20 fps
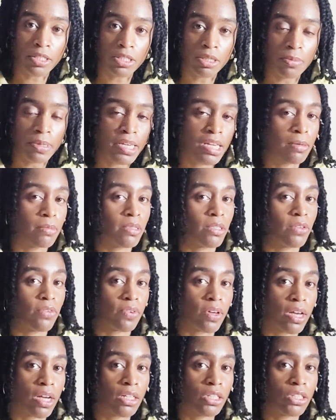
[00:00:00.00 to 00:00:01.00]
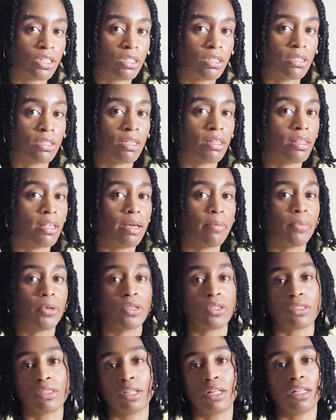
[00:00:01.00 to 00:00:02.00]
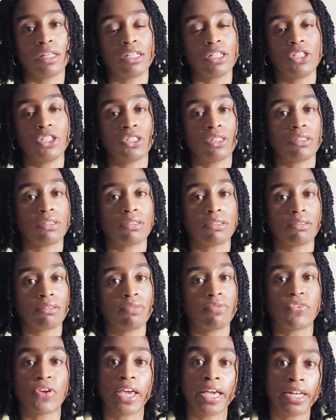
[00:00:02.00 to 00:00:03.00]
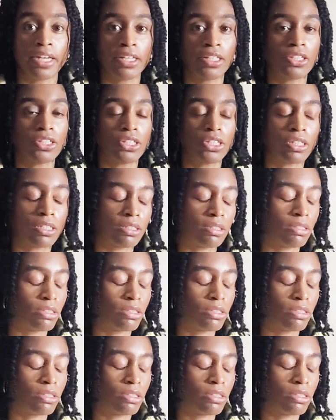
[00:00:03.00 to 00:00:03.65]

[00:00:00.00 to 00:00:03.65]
she became self-conscious and that personality just vanished.